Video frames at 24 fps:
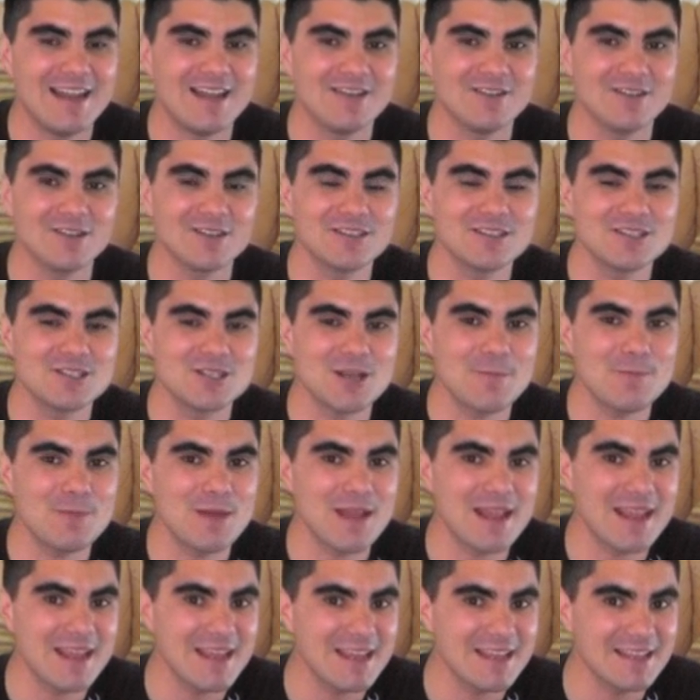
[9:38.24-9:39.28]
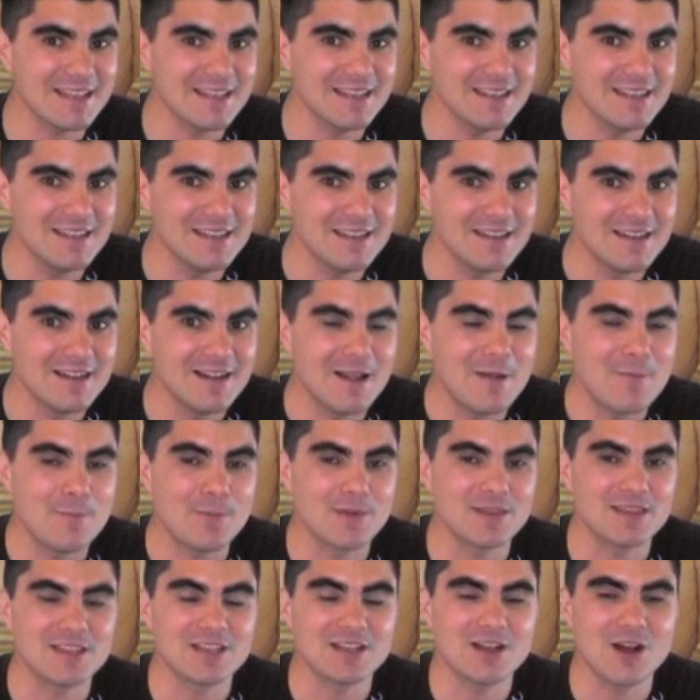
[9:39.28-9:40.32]
Now, not to jump ahead,
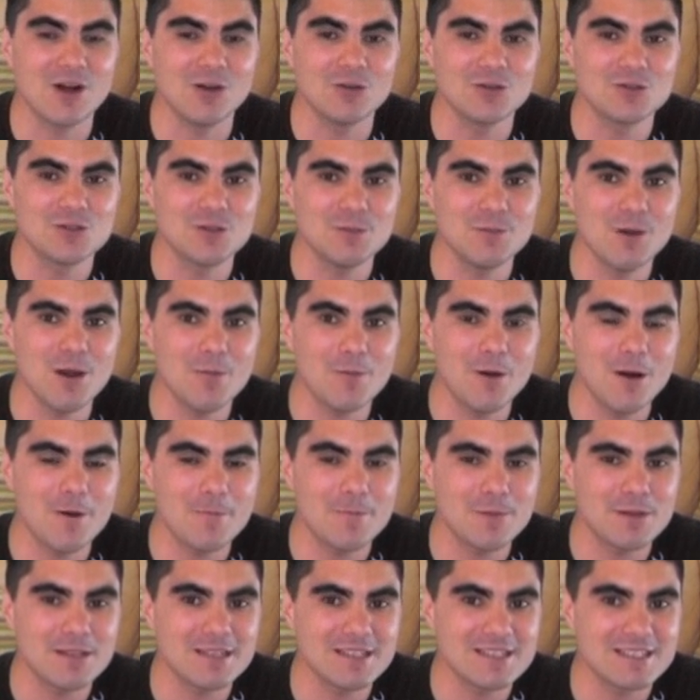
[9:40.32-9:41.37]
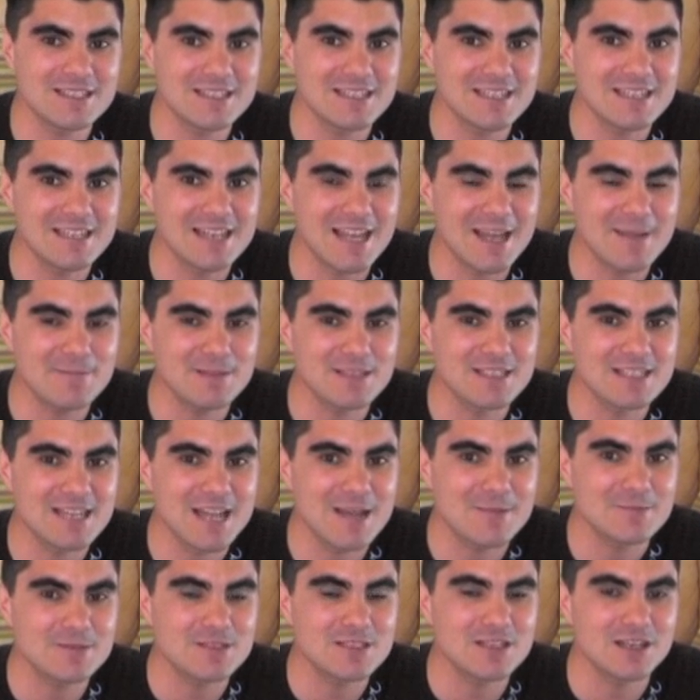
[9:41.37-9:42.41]
but the ultramobile PC named the
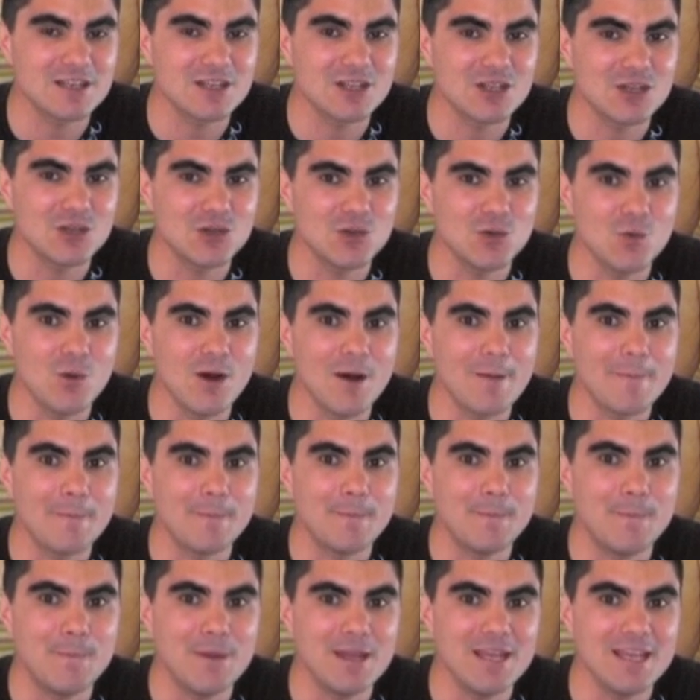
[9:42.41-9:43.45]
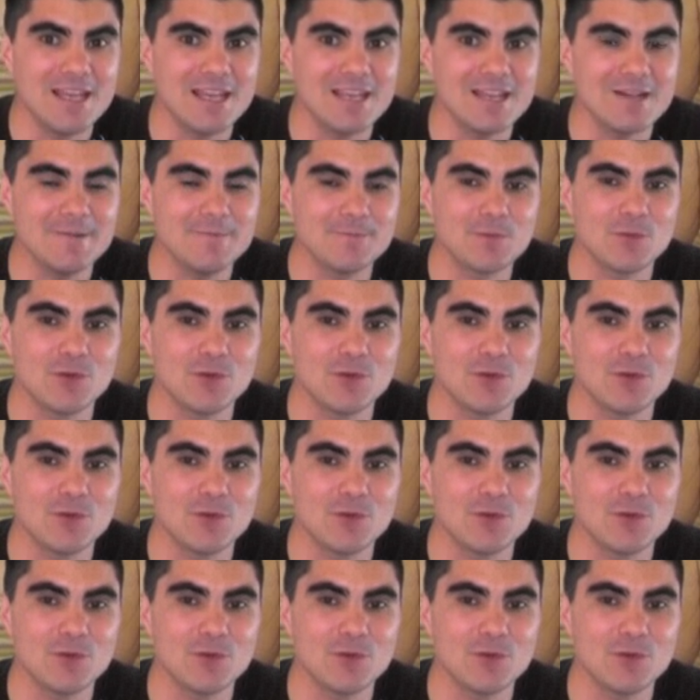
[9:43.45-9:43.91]
Samsung Q1B,